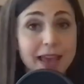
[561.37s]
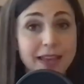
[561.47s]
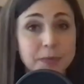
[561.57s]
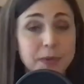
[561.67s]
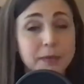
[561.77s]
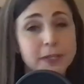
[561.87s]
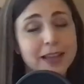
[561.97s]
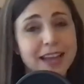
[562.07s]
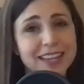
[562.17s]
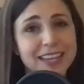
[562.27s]
and to be able to
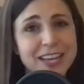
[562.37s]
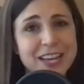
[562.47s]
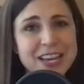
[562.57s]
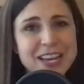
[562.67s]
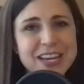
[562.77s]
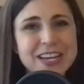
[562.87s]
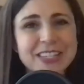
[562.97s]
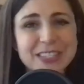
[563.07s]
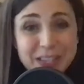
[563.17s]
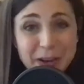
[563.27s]
land it.
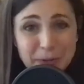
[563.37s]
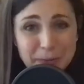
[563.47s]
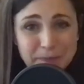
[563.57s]
So